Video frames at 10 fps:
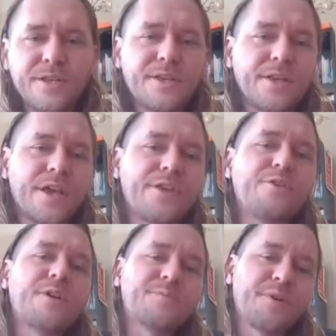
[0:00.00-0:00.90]
the
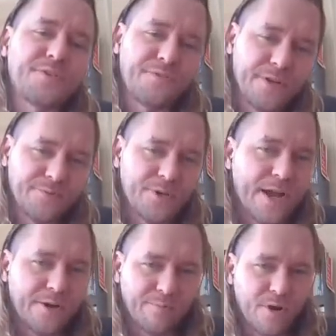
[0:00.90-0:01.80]
US Press Freedom
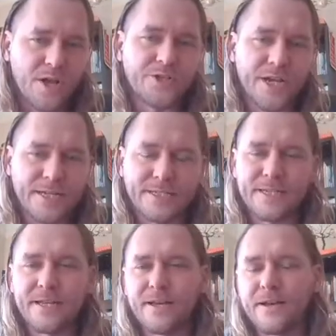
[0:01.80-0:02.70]
Tracker
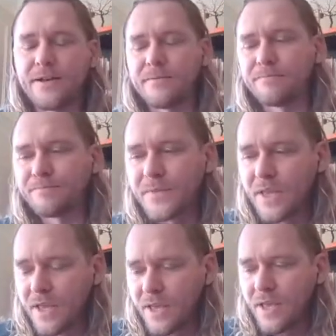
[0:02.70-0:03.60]
project.
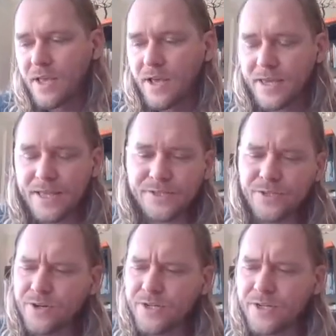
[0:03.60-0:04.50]
Again,
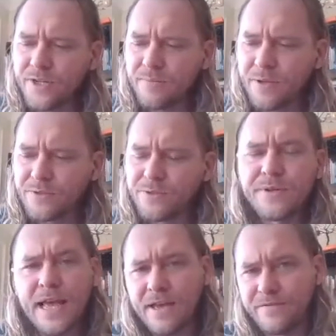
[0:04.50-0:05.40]
started about
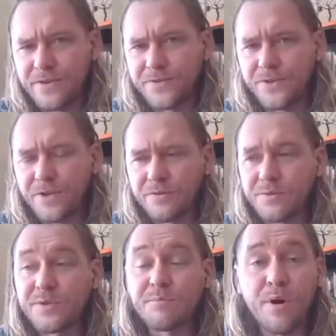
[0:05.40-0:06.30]
2.5 years ago.
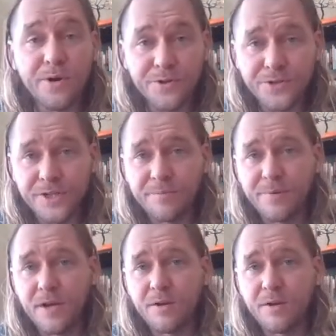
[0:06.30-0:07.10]
This was in partnership